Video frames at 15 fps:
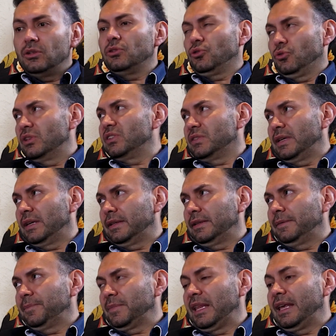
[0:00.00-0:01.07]
to the
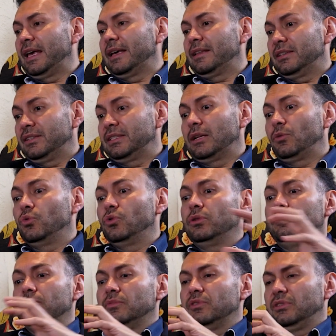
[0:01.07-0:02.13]
state. And the state
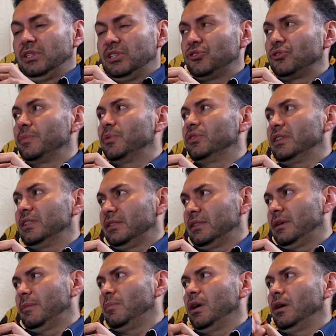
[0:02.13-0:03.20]
would distribute this
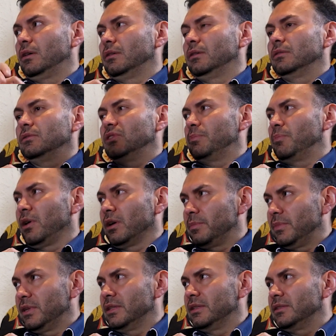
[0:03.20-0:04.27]
among
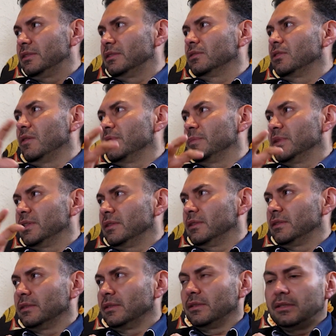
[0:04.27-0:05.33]
departments,
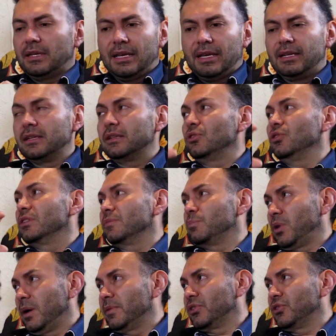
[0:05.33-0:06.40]
governments,
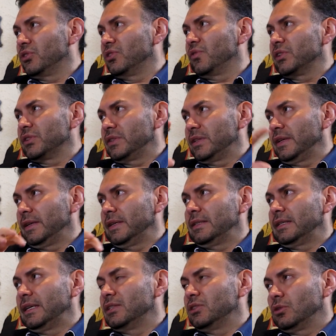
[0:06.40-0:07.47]
and public
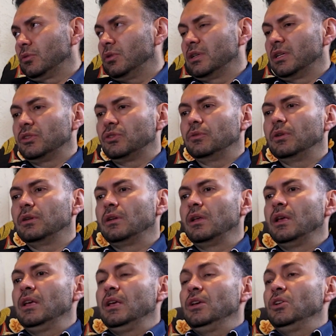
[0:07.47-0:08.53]
universities, and so on and so on.
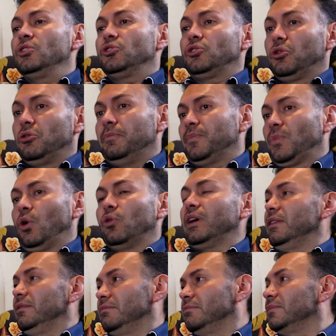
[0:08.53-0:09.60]
So,
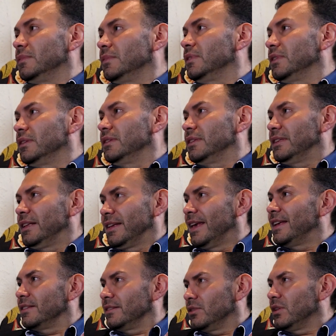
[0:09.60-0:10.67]
okay,
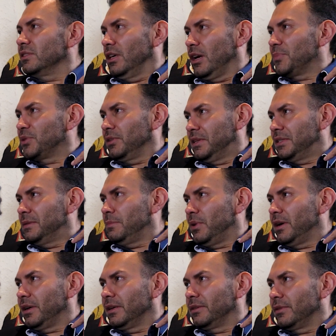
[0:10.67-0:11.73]
again, the obsolescing
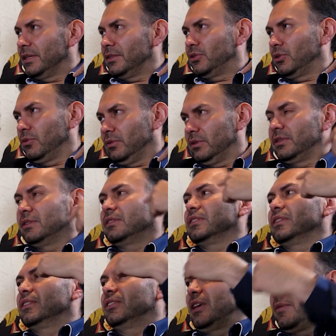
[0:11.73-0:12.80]
bargain, right? So
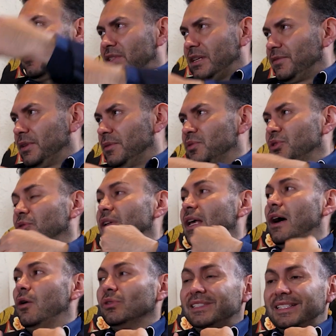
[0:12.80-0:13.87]
the table set terms. So
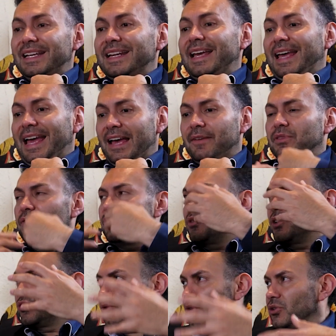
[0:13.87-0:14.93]
now that I have the
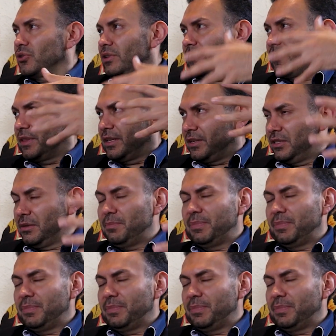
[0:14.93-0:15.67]
infrastructure, everything is in